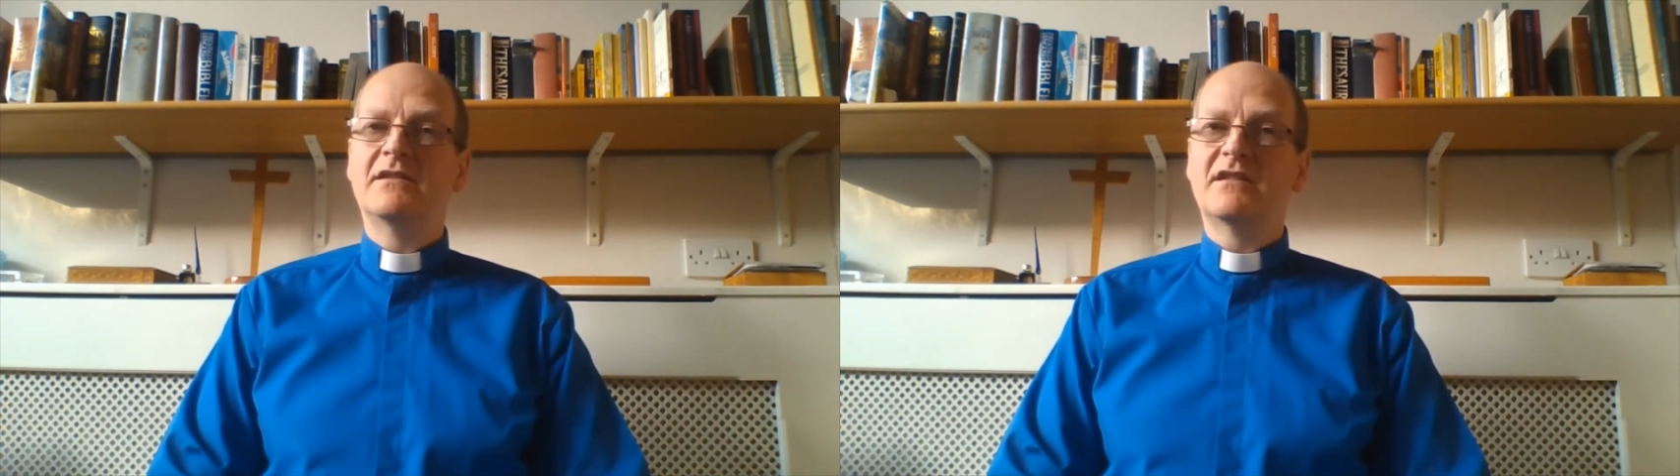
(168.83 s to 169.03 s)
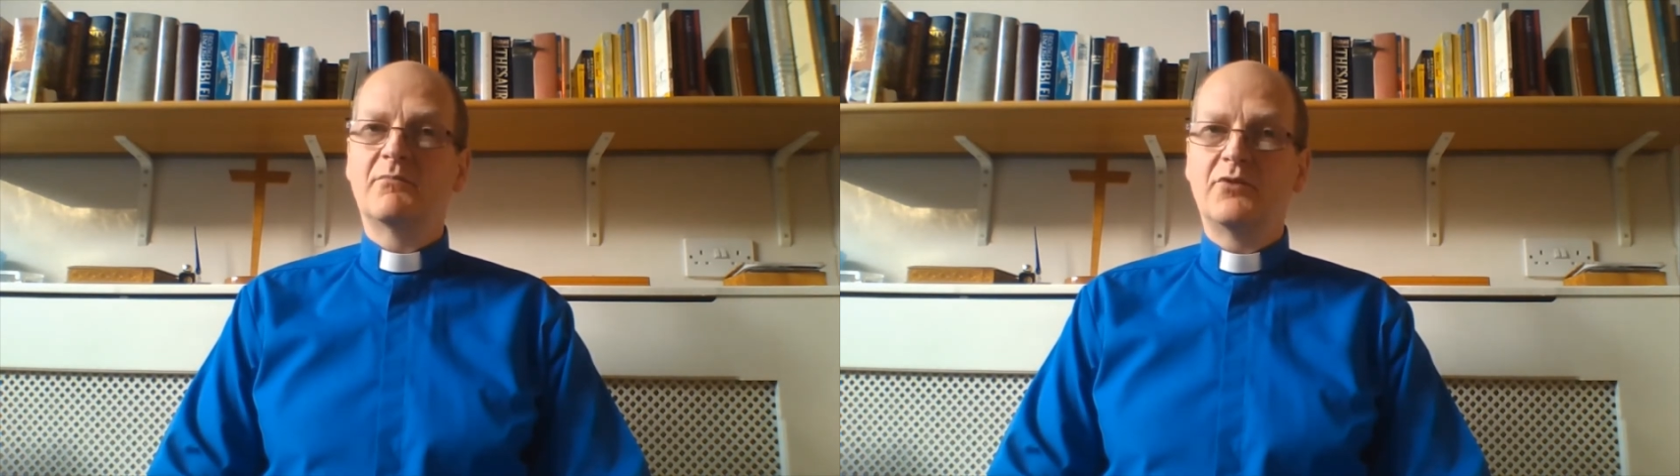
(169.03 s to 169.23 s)

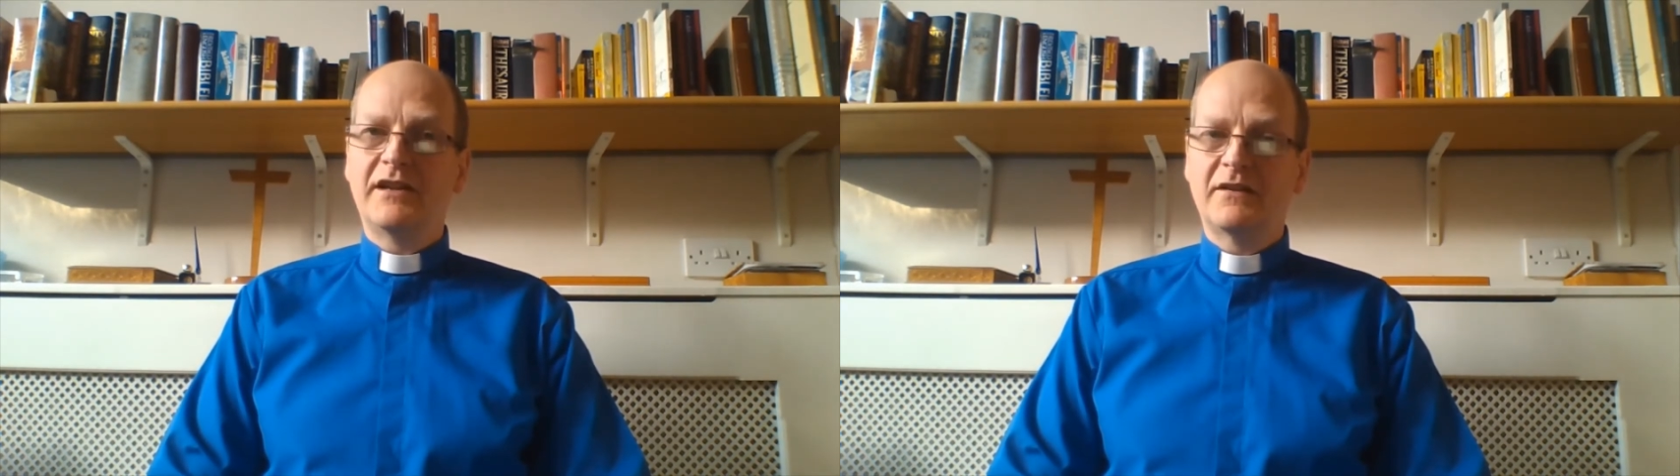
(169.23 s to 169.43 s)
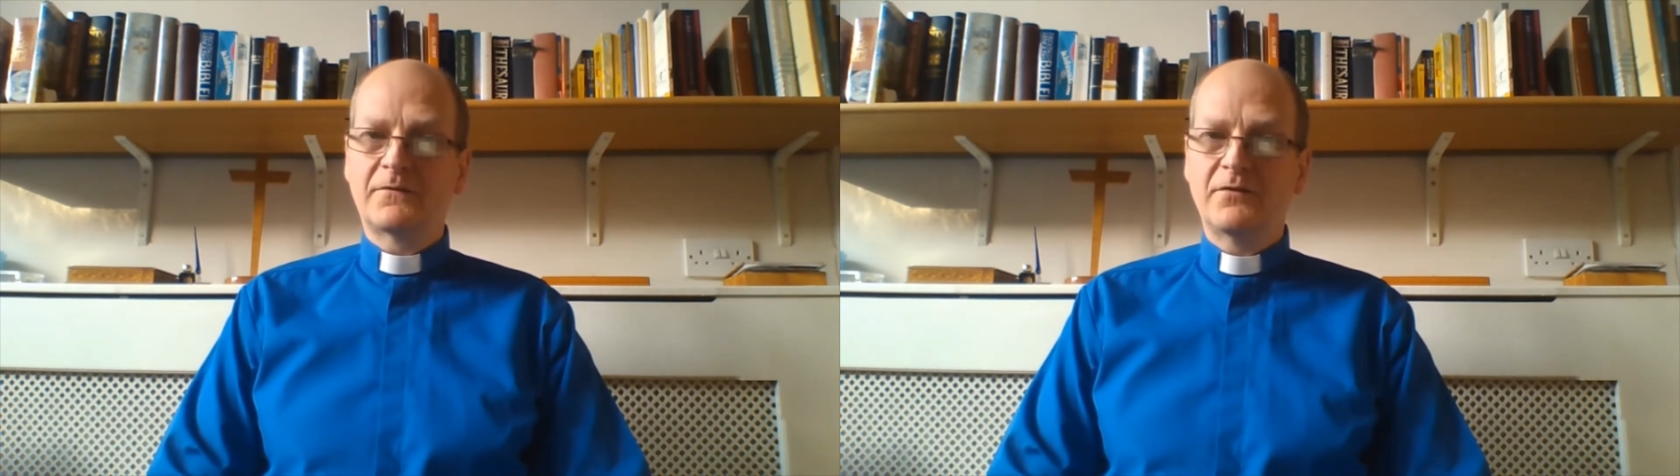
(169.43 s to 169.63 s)
to
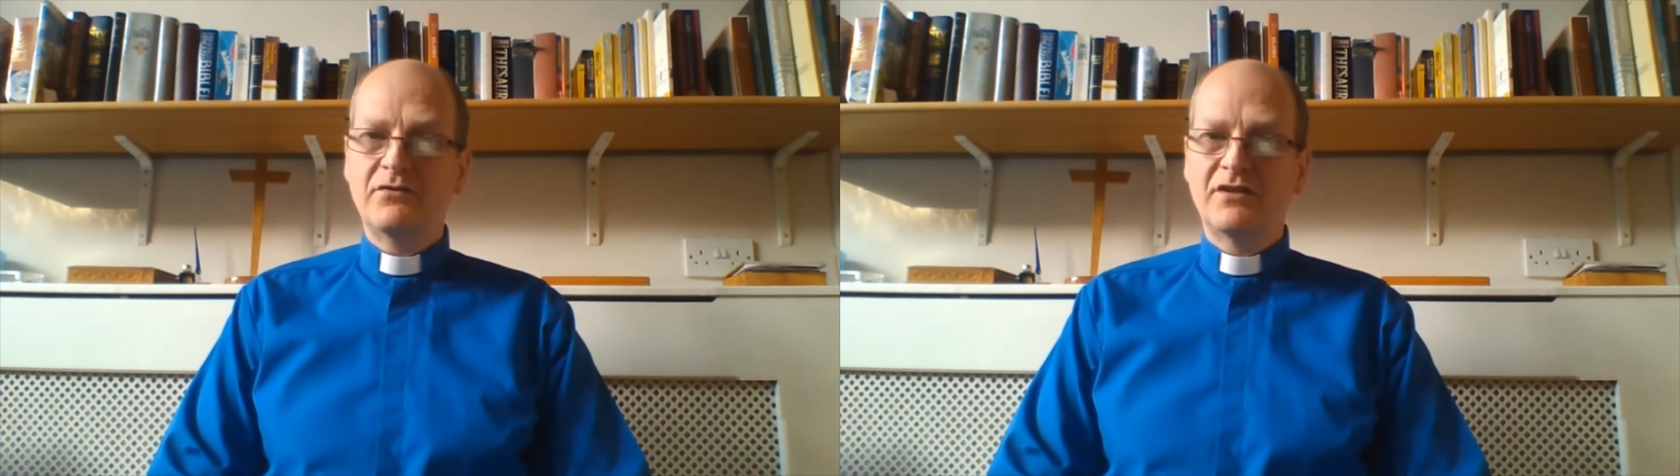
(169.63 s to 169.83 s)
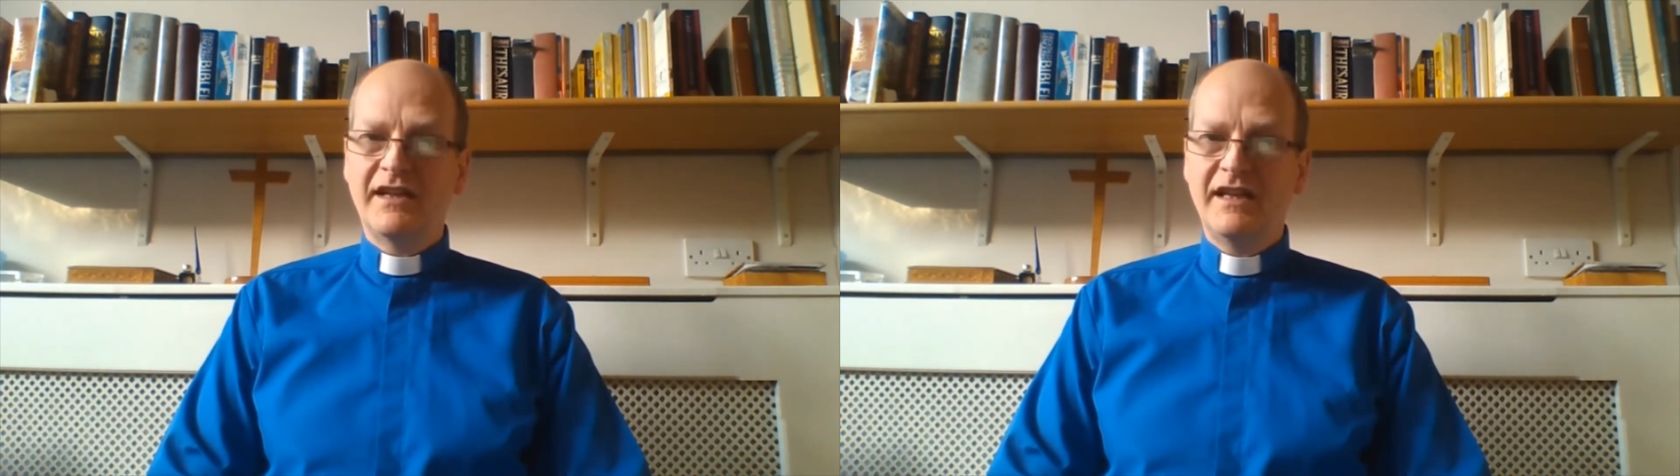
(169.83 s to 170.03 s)
bring the
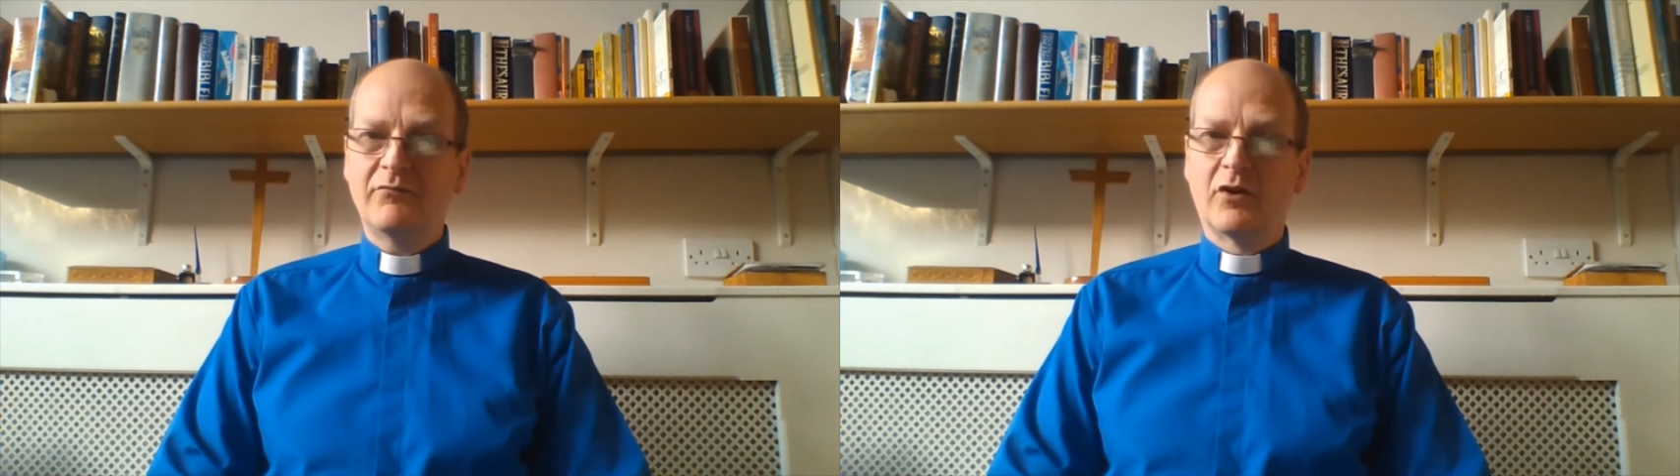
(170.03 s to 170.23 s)
fruit that He